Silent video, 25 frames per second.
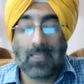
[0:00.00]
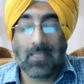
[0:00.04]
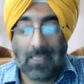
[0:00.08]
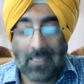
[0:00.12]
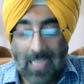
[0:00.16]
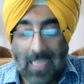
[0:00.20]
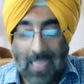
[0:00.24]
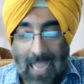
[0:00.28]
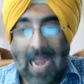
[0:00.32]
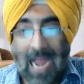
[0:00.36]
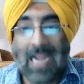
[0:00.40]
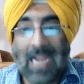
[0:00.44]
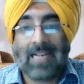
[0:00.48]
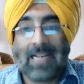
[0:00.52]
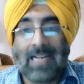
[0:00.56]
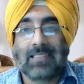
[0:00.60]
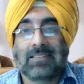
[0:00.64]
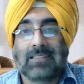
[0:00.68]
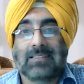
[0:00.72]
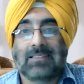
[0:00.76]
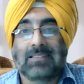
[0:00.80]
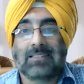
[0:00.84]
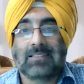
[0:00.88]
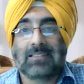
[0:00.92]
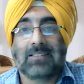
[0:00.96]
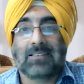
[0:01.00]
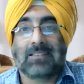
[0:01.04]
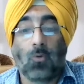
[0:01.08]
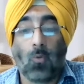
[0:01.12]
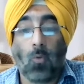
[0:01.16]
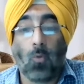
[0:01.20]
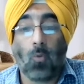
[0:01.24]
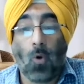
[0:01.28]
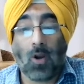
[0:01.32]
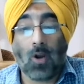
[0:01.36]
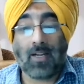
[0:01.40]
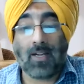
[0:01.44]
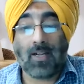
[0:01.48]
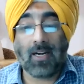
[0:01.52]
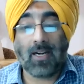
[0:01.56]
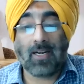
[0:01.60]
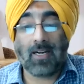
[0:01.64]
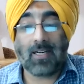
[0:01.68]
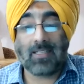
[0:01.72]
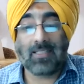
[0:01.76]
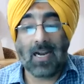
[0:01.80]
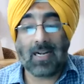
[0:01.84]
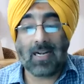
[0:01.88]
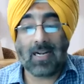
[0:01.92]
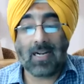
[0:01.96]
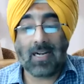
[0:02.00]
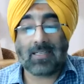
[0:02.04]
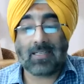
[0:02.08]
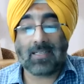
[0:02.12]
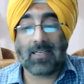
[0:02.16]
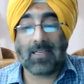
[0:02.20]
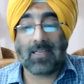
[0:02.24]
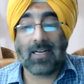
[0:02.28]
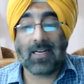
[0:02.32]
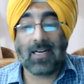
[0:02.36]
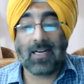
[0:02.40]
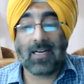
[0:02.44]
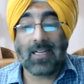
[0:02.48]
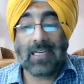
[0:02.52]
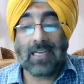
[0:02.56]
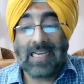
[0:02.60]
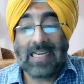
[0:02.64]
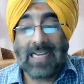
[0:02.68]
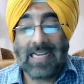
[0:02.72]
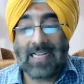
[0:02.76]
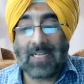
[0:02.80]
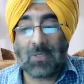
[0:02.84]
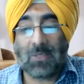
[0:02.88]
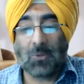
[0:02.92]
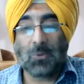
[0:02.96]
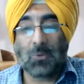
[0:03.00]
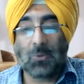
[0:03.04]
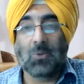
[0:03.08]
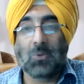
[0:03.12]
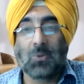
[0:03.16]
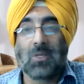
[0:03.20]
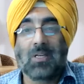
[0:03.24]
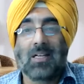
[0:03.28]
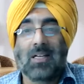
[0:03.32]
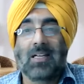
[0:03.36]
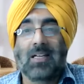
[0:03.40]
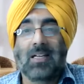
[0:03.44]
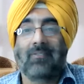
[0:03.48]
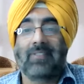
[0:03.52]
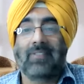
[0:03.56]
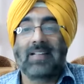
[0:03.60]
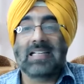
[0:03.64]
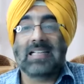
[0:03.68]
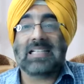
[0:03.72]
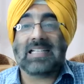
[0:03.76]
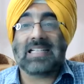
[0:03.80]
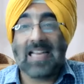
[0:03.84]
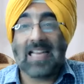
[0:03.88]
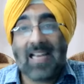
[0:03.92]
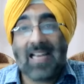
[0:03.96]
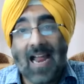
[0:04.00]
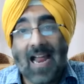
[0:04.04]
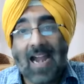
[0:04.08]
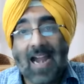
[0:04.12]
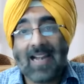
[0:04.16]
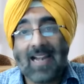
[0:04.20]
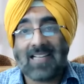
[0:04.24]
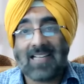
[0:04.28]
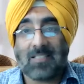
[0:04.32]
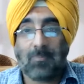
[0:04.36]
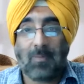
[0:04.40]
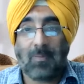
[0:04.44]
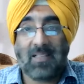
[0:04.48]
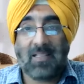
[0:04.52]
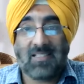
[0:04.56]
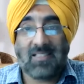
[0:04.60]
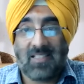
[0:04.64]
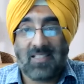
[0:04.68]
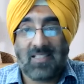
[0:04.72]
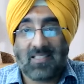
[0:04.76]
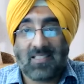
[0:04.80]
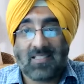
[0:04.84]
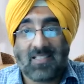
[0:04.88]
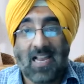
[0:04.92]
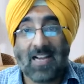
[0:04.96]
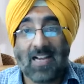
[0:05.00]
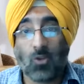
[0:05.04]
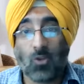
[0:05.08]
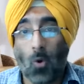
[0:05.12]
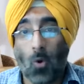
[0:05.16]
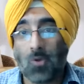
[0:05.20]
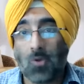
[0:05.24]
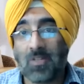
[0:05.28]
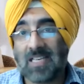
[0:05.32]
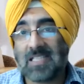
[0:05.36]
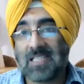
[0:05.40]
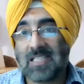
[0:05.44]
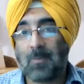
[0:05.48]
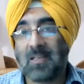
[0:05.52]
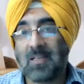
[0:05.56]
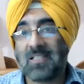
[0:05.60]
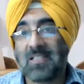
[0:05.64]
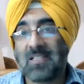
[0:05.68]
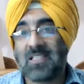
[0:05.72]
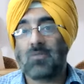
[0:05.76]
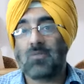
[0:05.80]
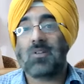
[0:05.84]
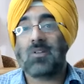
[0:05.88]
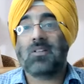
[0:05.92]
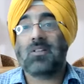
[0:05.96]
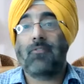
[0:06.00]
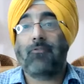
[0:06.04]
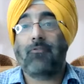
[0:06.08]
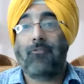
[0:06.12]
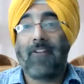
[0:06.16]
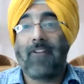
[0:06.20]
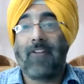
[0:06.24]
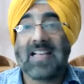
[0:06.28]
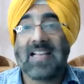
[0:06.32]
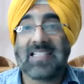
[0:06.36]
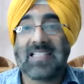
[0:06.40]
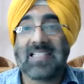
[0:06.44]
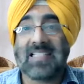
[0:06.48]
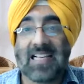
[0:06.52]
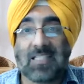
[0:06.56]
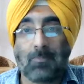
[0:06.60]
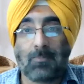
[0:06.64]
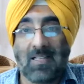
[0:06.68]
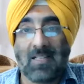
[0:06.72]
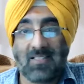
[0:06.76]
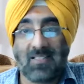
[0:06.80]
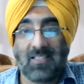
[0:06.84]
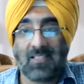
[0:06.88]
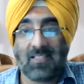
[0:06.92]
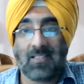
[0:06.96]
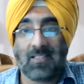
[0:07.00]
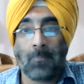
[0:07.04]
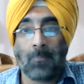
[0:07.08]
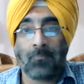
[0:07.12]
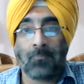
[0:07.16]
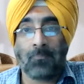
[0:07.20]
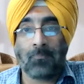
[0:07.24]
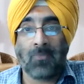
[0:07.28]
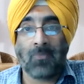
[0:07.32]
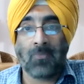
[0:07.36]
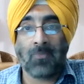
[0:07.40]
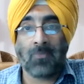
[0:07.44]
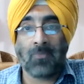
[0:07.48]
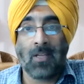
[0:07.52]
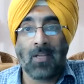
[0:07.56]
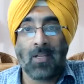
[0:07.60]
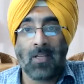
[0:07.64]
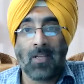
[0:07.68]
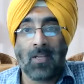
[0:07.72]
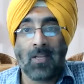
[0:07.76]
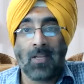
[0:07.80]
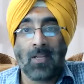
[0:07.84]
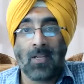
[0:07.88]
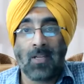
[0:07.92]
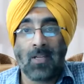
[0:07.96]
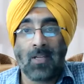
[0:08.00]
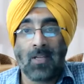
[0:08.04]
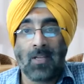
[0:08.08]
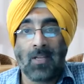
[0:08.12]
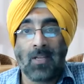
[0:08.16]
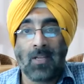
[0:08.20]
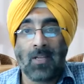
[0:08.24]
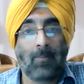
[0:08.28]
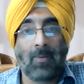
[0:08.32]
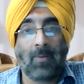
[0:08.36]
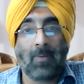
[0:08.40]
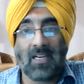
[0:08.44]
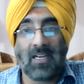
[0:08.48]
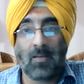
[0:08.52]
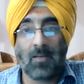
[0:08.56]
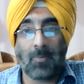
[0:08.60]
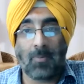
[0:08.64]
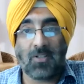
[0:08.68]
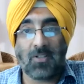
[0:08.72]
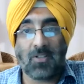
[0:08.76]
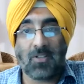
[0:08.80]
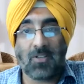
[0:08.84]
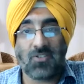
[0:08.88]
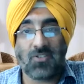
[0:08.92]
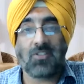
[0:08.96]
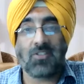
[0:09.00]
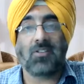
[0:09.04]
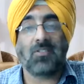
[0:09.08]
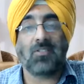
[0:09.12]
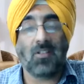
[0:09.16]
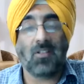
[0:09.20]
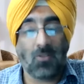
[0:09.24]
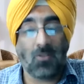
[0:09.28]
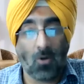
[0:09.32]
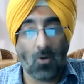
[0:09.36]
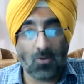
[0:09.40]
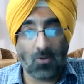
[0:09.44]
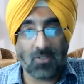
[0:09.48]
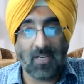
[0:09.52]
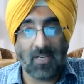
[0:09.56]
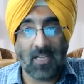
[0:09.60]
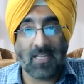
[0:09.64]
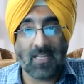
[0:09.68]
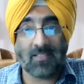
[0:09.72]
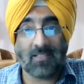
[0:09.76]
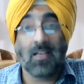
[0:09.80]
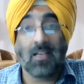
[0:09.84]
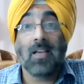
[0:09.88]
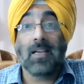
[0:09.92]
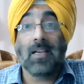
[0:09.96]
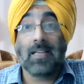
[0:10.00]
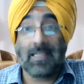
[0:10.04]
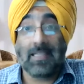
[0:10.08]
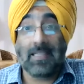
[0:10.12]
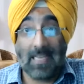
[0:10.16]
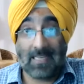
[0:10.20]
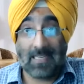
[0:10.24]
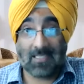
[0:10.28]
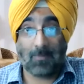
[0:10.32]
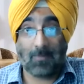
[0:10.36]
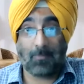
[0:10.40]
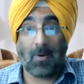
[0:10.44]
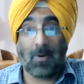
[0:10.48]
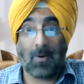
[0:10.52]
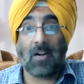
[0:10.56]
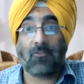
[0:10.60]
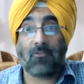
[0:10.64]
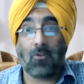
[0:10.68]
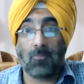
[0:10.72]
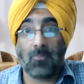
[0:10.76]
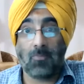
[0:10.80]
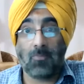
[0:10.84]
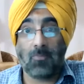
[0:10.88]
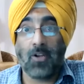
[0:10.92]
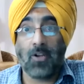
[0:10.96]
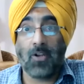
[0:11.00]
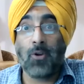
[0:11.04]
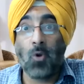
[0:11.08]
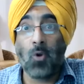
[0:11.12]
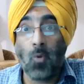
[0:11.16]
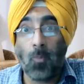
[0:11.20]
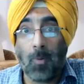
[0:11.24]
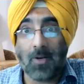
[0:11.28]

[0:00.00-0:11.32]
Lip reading: and what did that lead to? We still had expenses, and those expenses were the fixed expenses. Now, we didn't have any material purchases in those days. Yes, apart from the new